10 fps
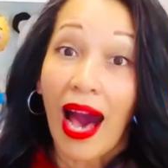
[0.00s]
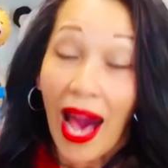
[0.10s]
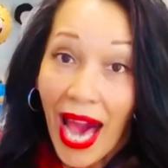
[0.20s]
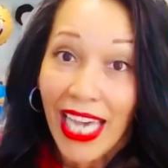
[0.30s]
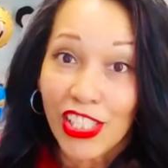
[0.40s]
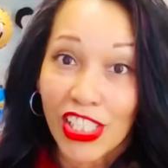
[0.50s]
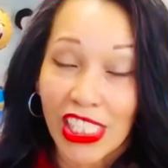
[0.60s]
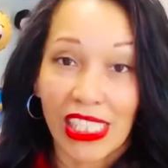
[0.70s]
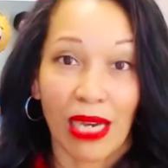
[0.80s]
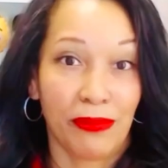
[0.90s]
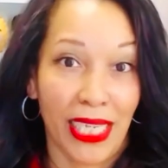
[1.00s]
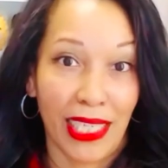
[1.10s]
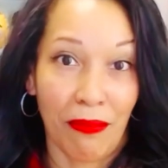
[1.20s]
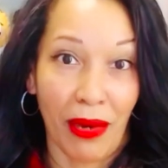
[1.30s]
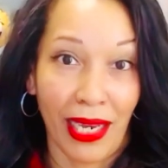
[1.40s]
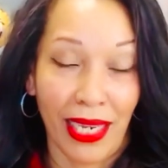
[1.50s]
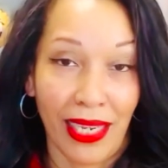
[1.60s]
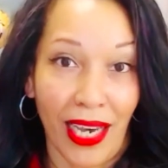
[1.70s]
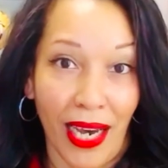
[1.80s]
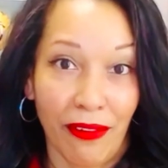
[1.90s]
I just updated my
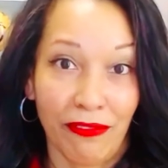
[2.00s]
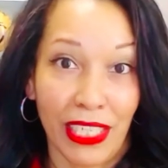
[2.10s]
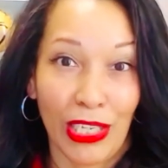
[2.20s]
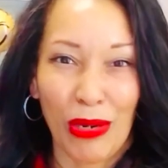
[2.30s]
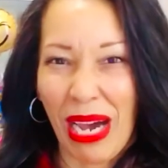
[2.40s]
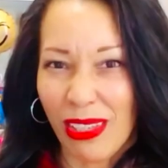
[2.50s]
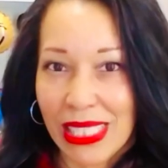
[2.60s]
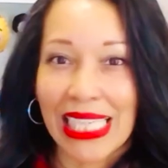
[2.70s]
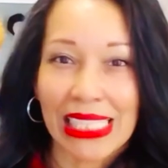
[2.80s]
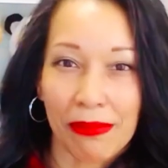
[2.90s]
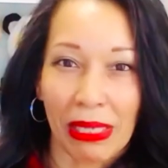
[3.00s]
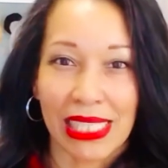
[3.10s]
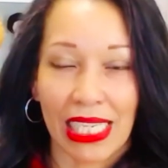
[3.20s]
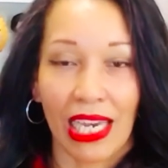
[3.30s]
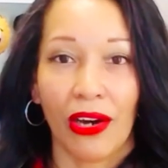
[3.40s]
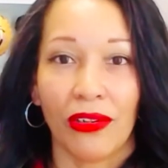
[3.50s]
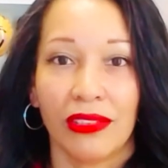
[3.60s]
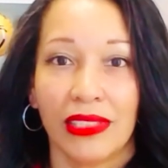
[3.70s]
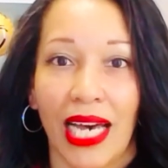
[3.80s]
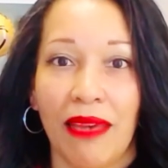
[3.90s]
uh, video about six months ago.
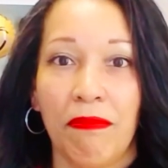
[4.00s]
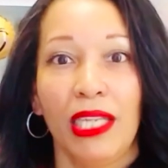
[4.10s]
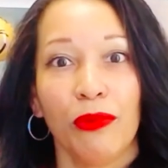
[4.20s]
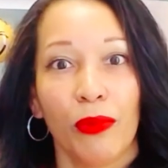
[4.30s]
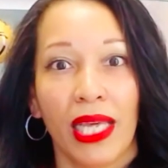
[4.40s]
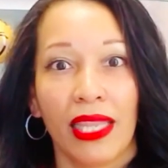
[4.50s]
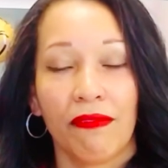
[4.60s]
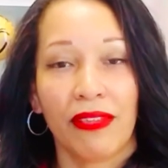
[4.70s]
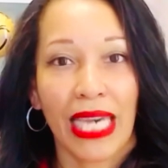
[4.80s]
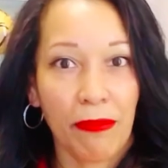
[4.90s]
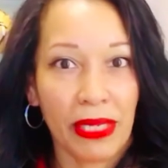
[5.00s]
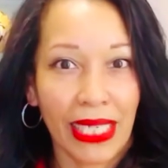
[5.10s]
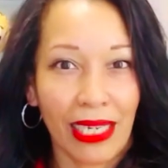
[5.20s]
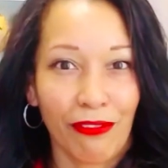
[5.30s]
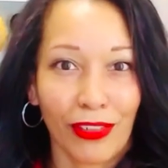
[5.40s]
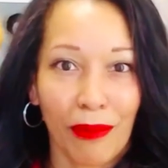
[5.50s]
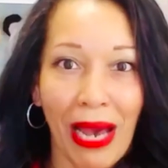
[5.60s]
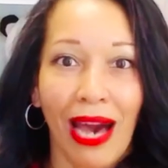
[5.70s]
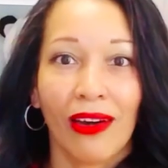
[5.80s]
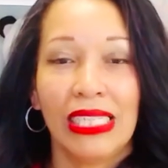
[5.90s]
I've been with VIP Kid for
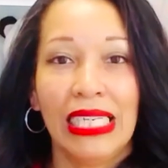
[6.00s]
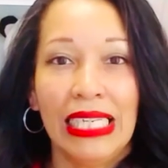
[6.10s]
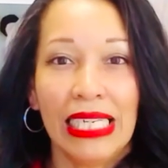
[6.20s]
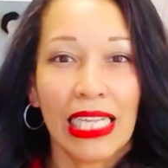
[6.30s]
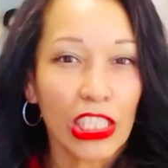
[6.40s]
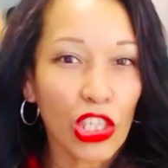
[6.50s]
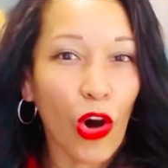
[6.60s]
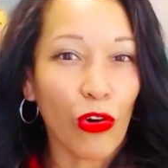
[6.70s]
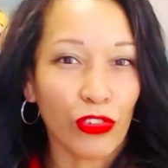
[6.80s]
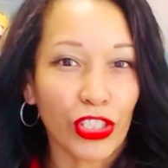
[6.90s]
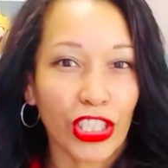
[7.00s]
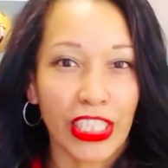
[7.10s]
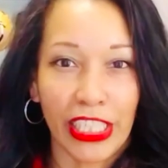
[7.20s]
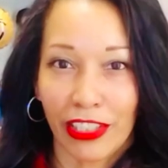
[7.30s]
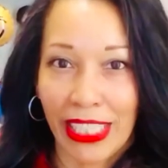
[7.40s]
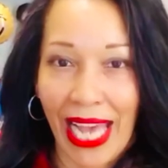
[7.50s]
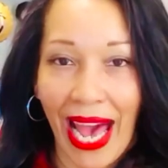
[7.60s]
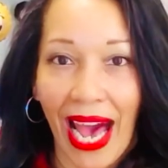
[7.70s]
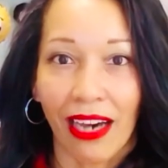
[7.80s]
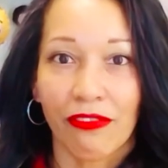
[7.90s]
about a little over a year and a
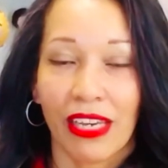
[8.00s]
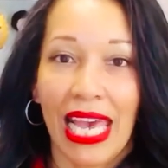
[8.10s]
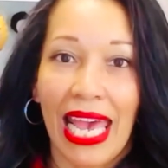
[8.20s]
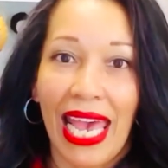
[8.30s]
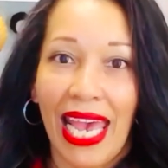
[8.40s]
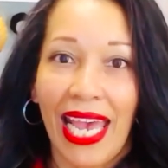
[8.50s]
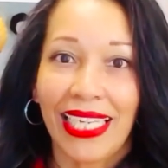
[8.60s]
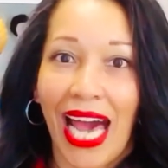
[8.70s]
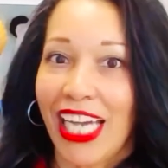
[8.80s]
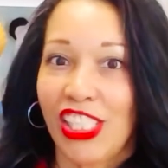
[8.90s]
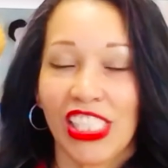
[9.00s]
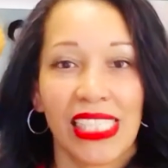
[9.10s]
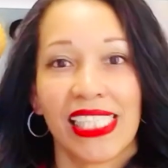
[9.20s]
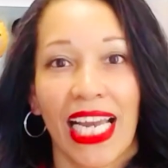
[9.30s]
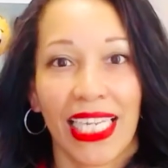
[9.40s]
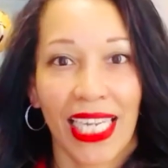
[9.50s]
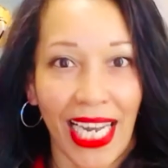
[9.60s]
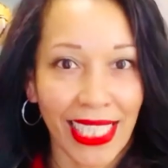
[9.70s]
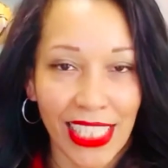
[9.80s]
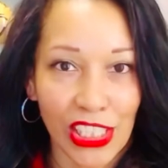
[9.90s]
half. And I just decided
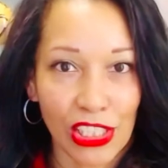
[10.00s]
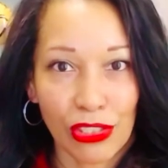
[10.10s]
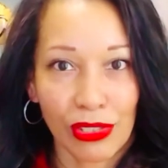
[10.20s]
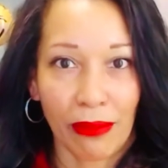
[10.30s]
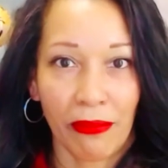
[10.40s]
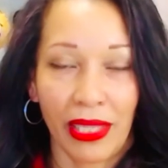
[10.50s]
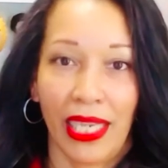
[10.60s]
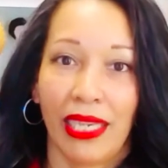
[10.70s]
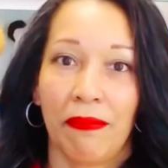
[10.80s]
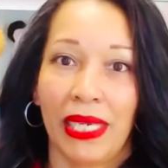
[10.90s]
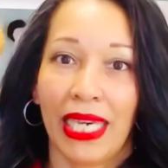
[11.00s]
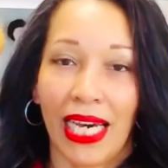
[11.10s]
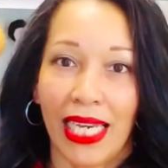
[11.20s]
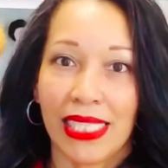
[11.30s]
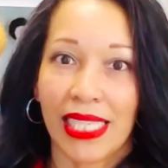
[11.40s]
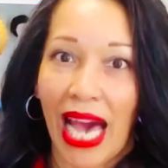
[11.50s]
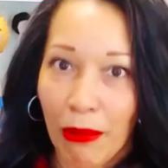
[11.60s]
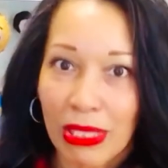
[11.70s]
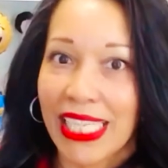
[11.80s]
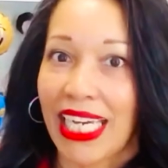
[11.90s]
I need to do something because I
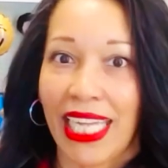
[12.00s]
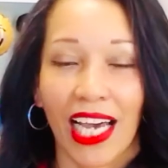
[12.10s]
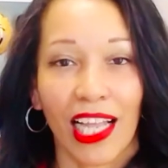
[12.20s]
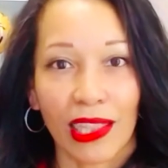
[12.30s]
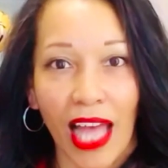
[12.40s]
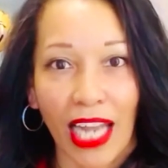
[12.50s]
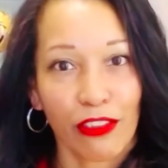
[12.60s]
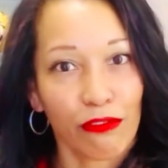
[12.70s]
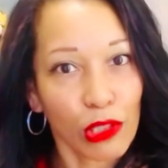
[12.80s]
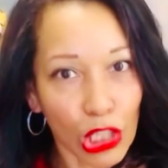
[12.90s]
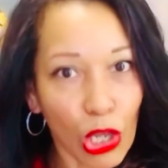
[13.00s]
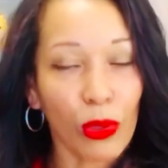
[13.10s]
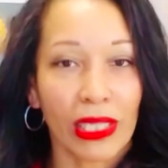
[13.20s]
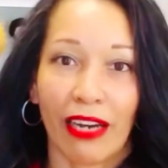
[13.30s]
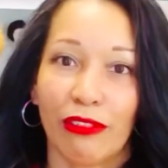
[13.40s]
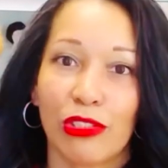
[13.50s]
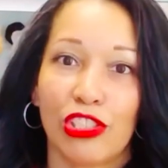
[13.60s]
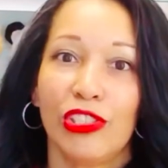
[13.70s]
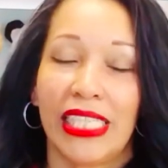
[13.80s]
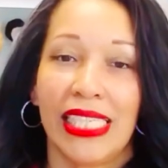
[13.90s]
was getting a lot of lower level
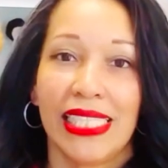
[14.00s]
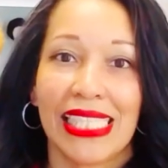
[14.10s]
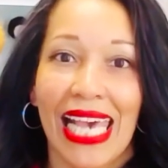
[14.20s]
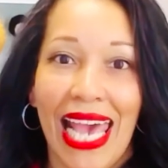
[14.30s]
students.